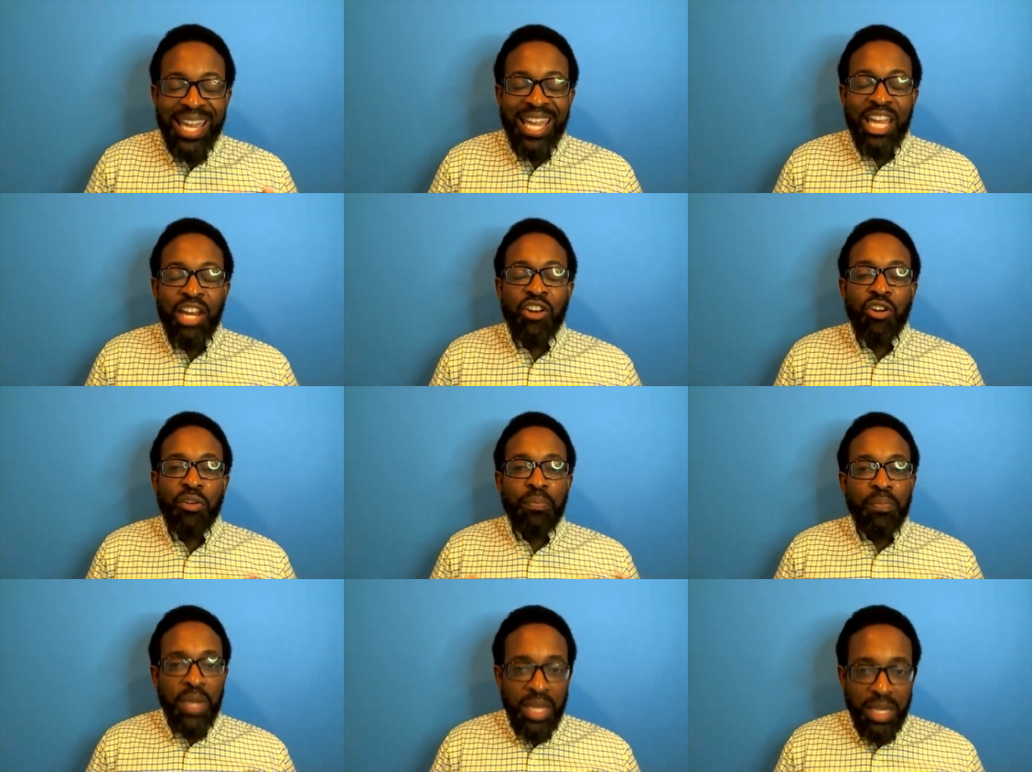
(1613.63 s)
inner
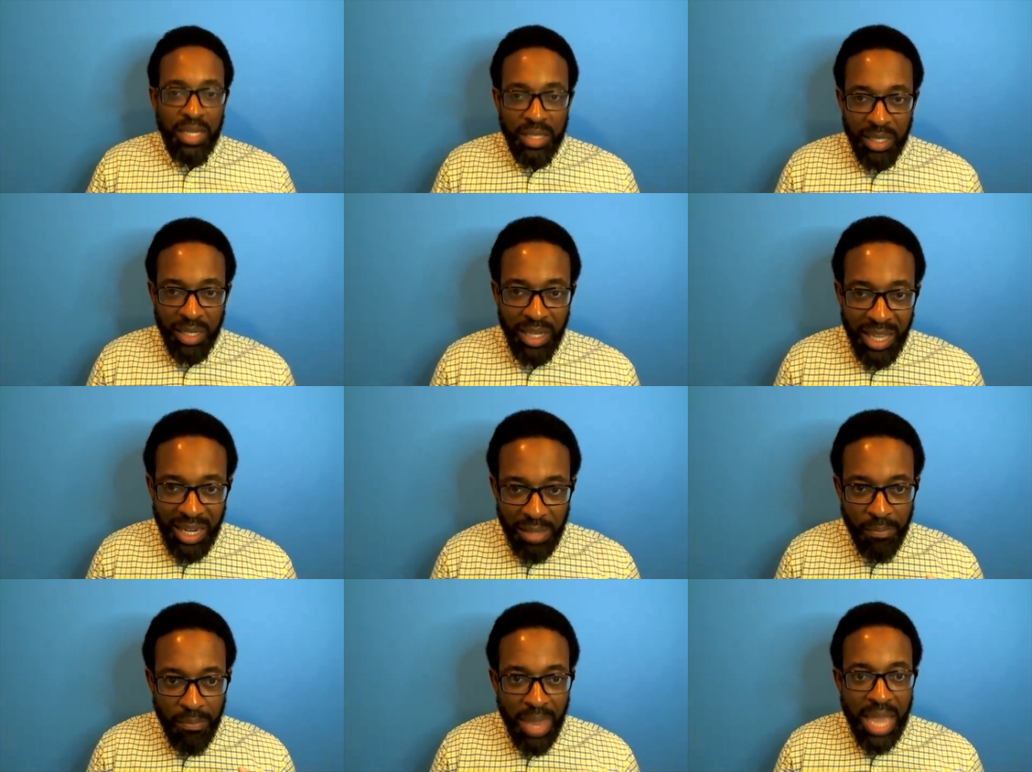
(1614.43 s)
peace, and
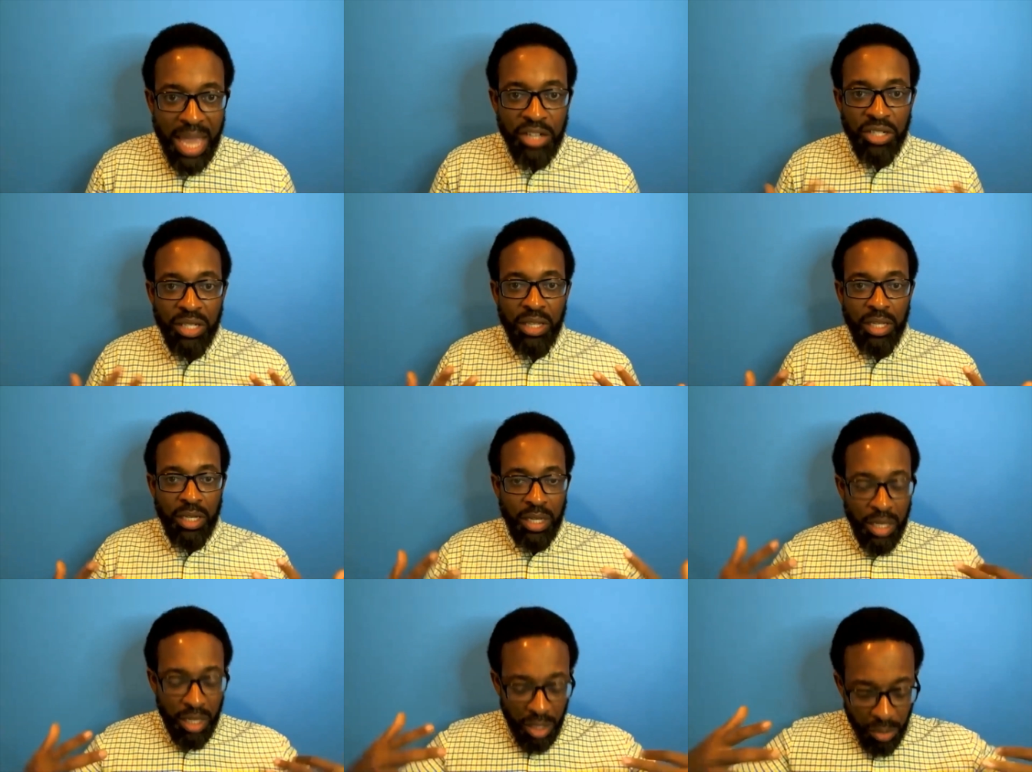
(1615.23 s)
imagine
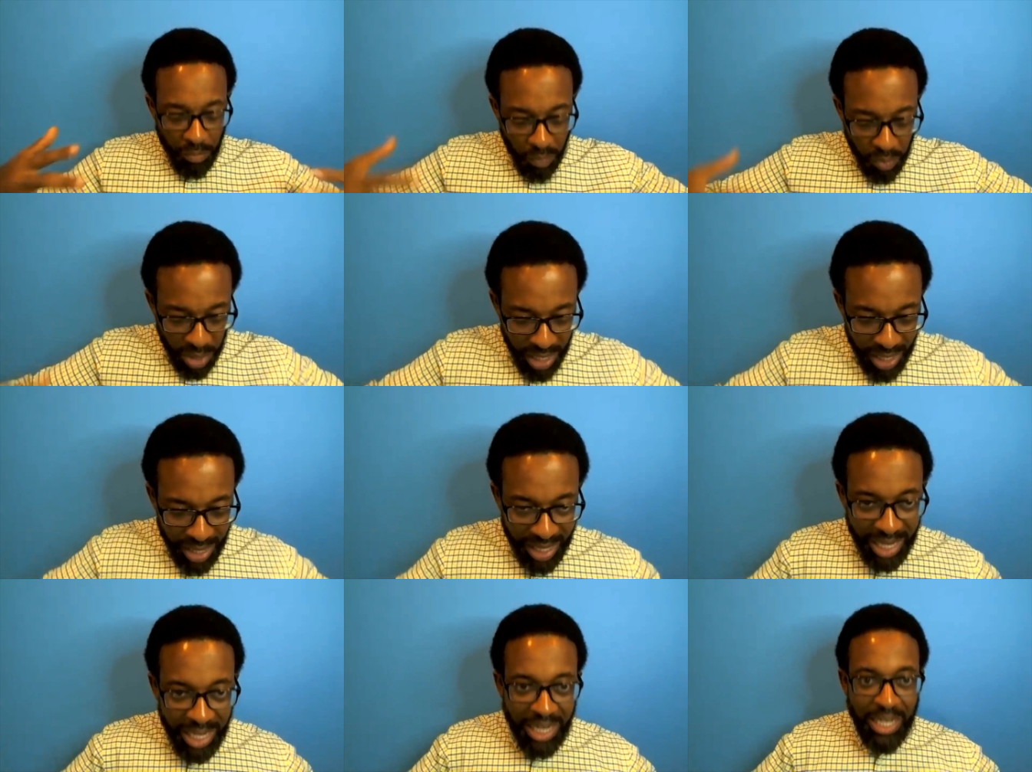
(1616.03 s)
that you're
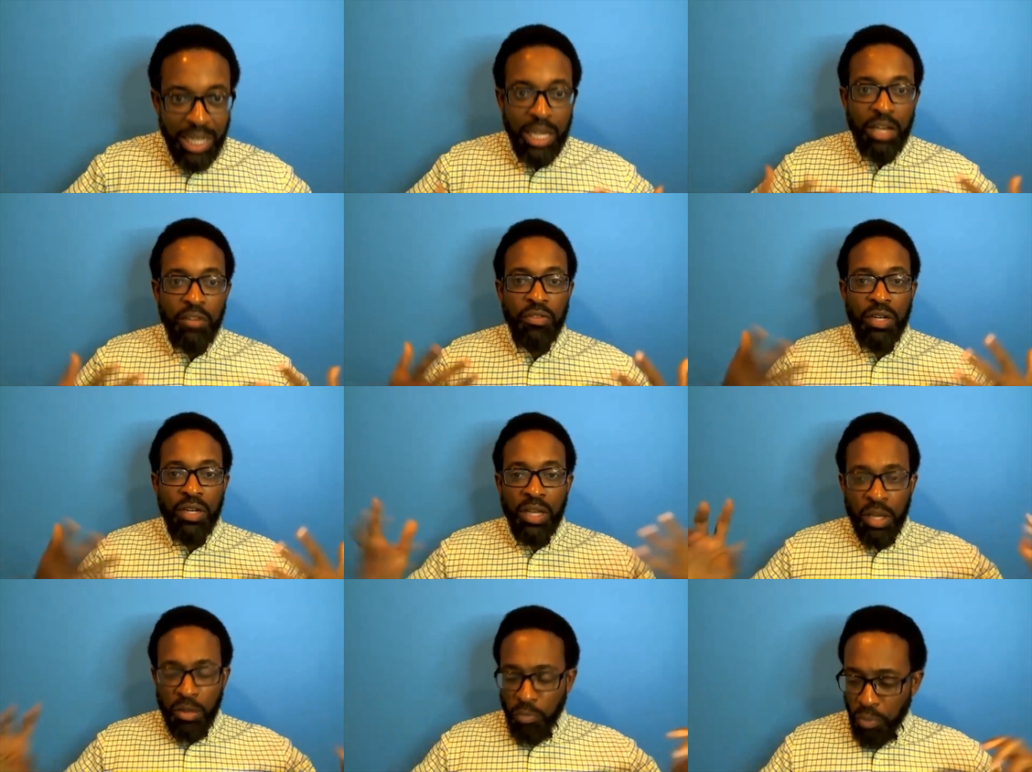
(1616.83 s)
breathing in love and
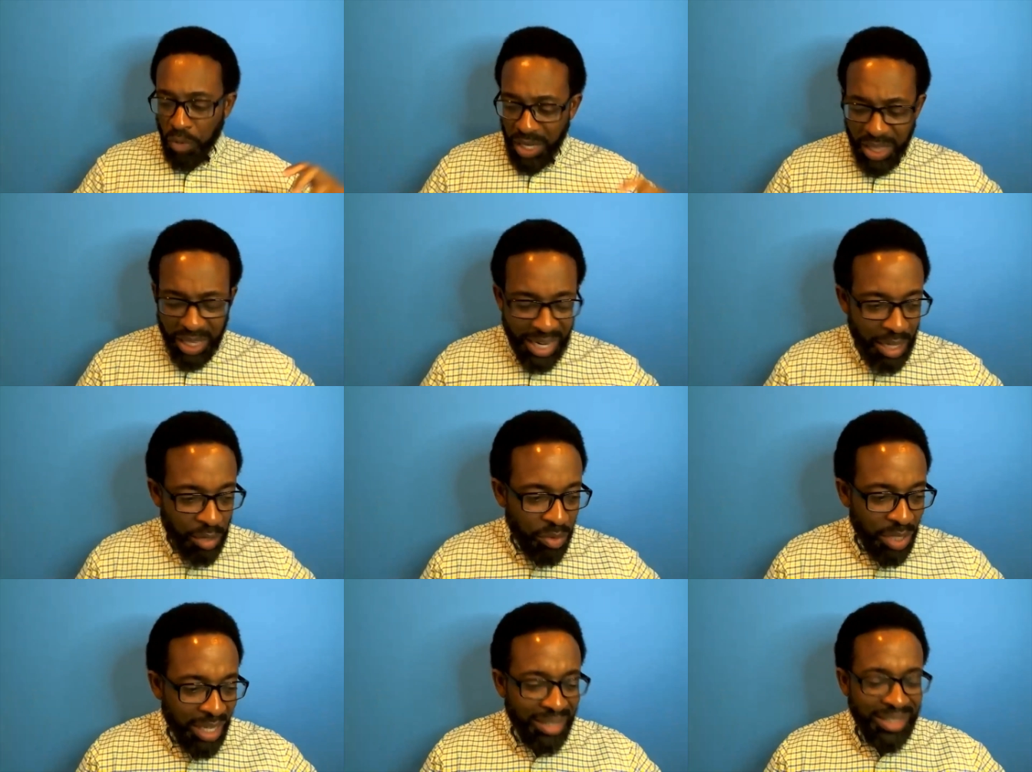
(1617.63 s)
breathing
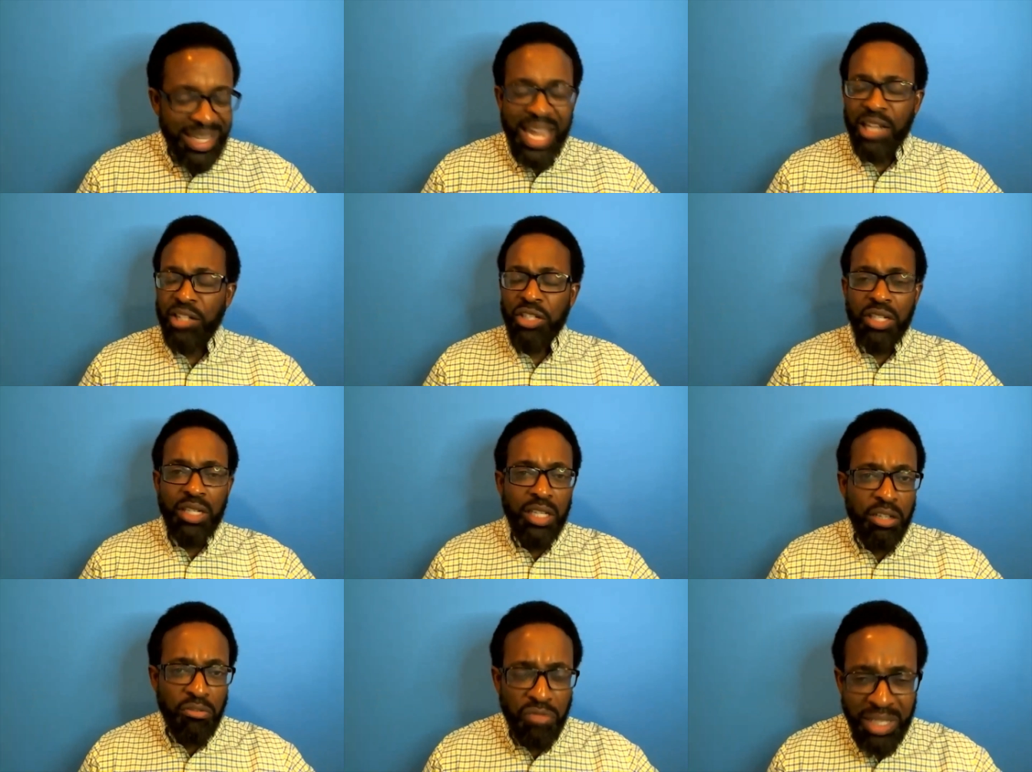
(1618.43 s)
out tension
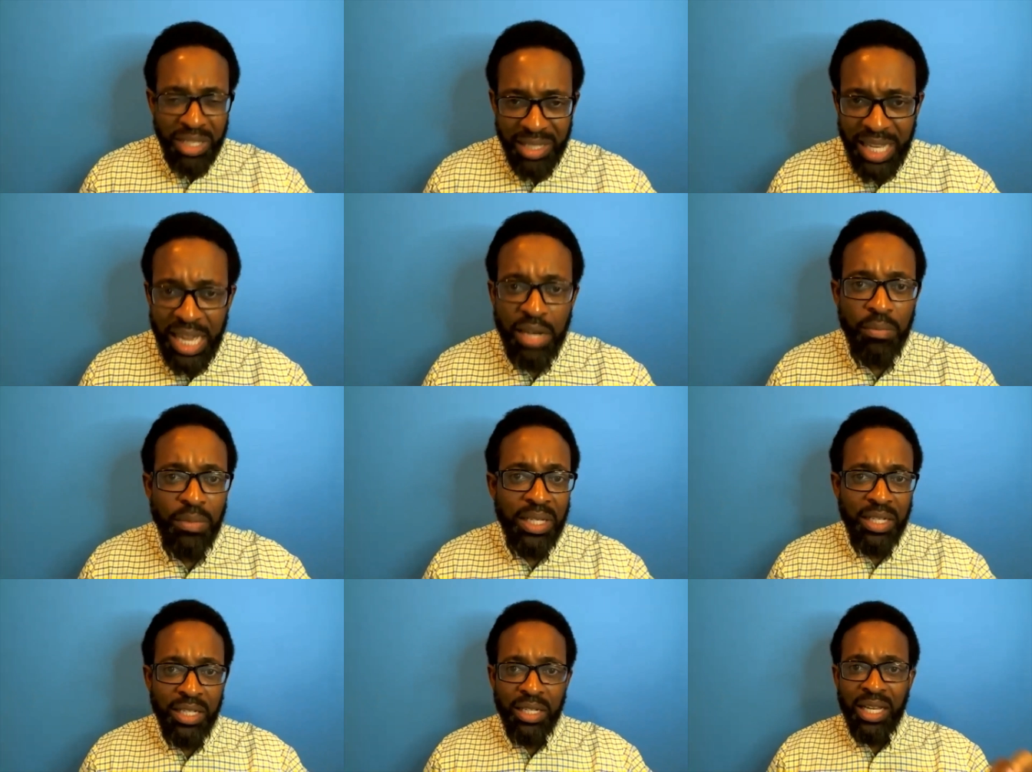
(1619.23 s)
and
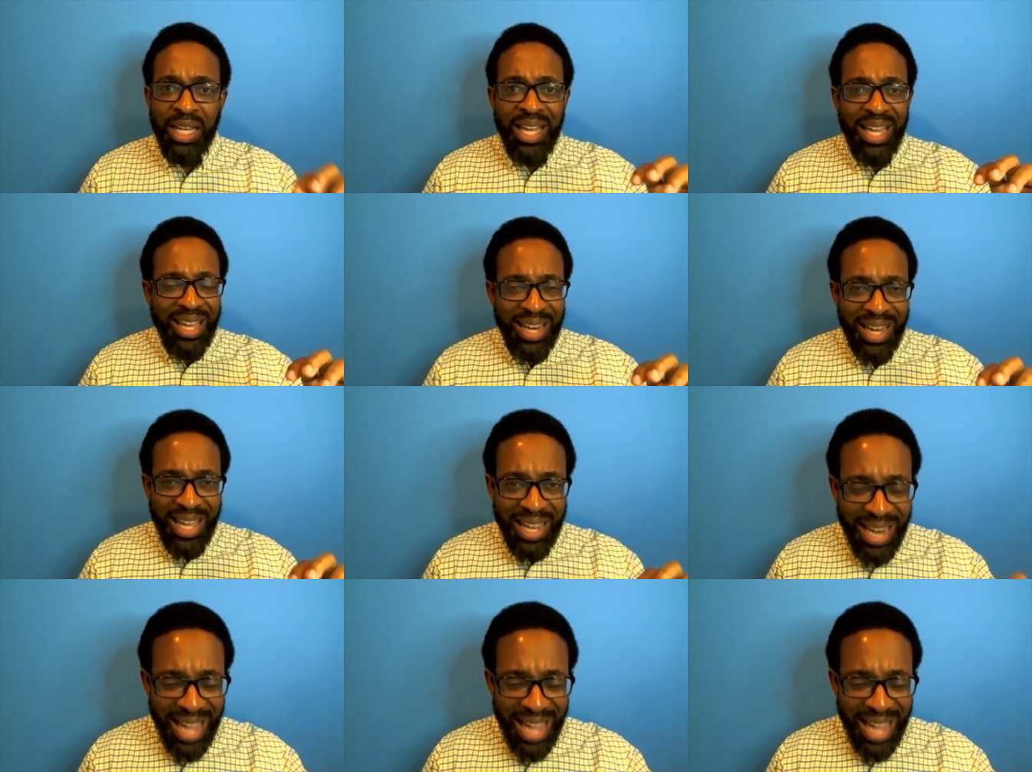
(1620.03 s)
resentment and